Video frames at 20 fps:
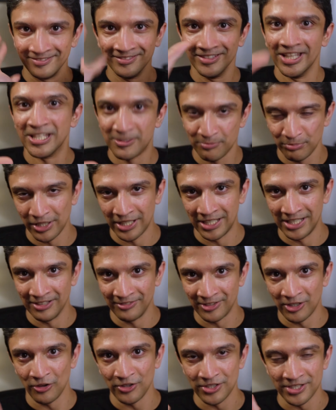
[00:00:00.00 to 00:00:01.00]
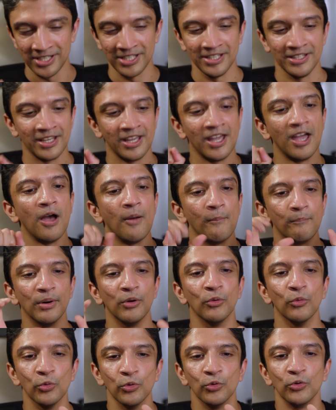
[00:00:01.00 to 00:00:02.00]
There's plenty of content.
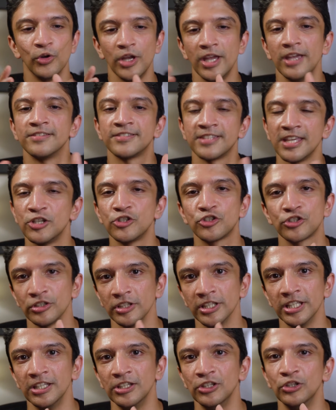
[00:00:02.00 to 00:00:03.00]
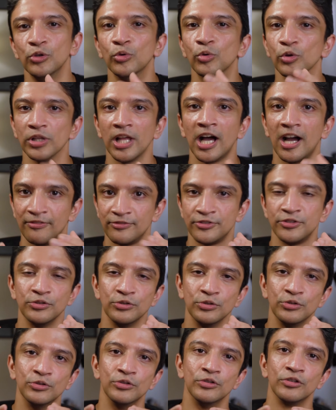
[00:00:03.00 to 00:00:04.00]
But essentially, you will have
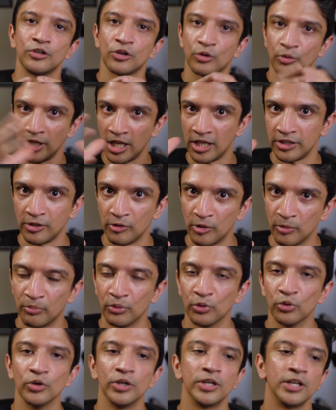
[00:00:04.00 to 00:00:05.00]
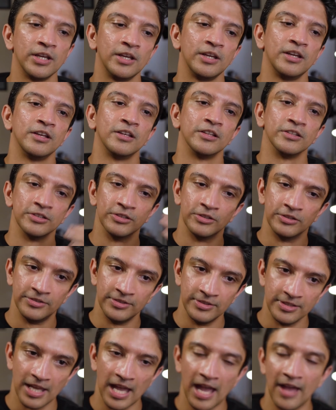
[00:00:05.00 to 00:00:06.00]
to create the report,
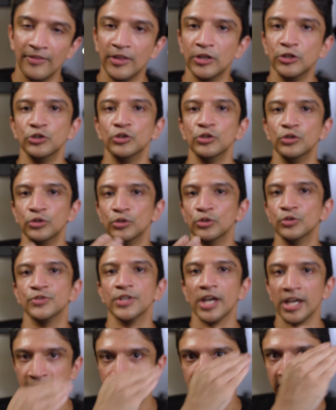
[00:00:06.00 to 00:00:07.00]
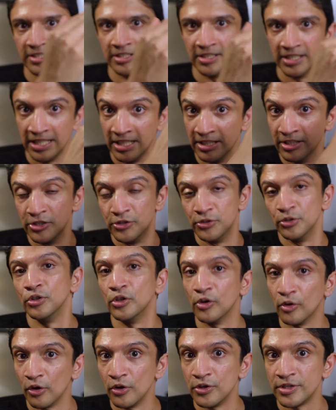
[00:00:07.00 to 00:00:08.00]
and then you use that to either do
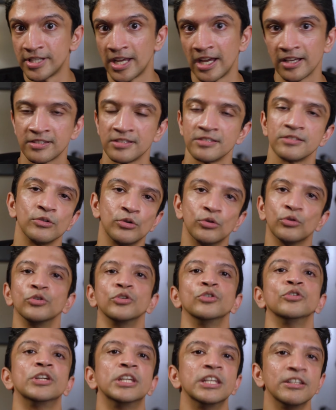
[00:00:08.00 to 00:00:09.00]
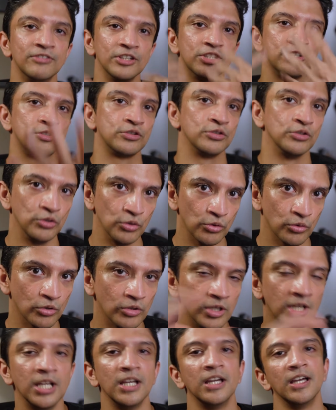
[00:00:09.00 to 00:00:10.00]
your own taxes or you give it to
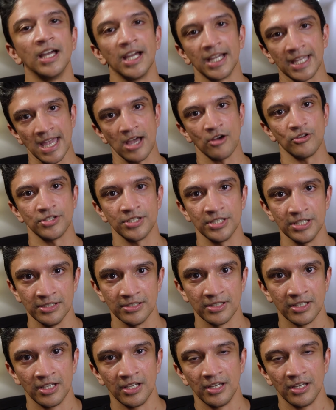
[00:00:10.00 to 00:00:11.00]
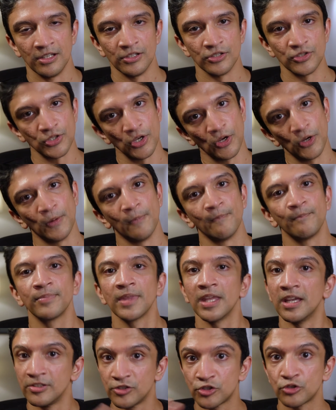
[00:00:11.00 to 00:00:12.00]
your accountant. So
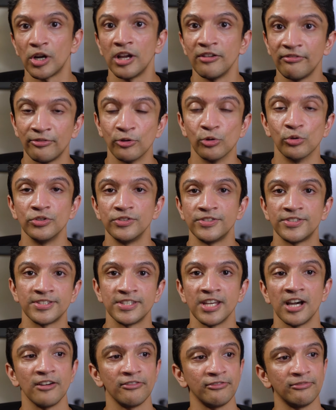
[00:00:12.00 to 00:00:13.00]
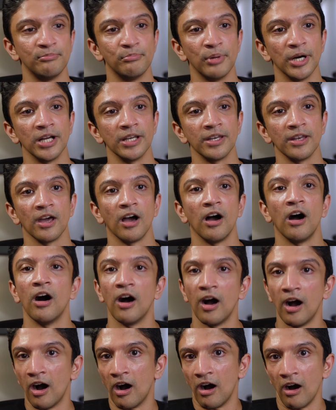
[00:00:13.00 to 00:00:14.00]
straightforward stuff, but
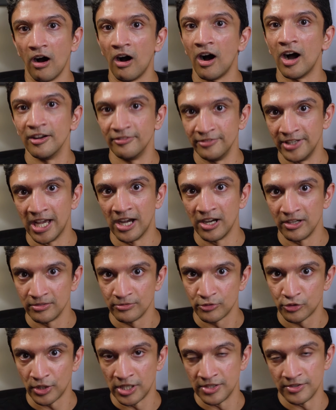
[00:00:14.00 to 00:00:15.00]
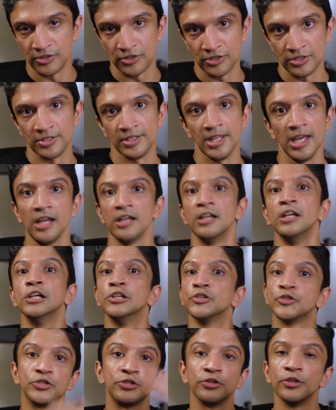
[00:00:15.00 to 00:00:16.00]
I've now transitioned to that.
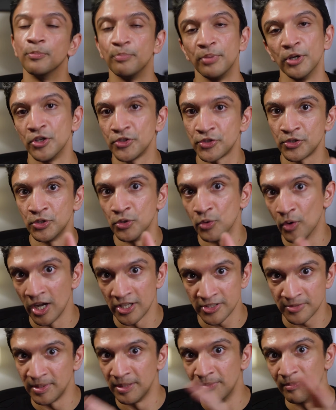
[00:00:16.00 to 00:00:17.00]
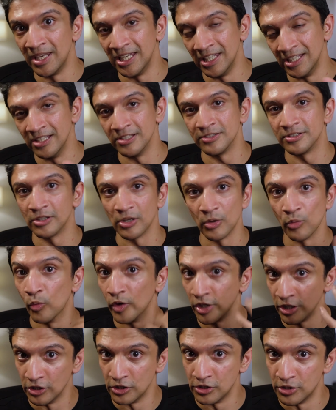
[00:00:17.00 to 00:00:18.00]
So to the person who asked me many years ago,
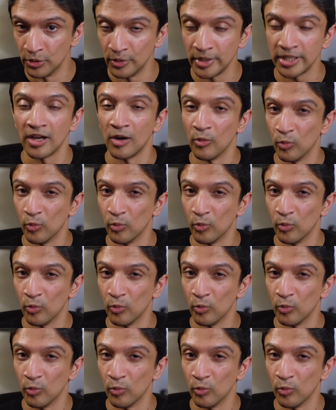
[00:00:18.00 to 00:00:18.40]
what are you doing?